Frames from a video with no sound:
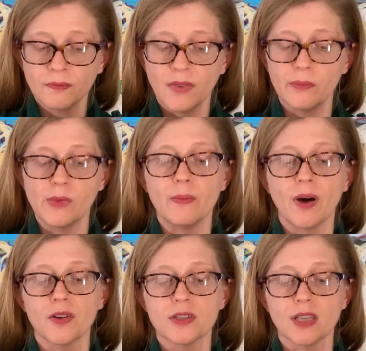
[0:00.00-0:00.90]
And my
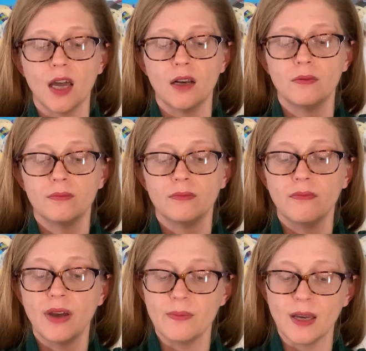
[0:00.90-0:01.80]
mother said,
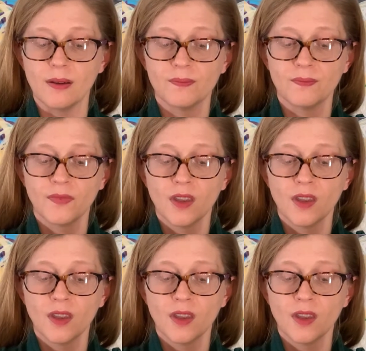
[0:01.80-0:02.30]
"Maybe."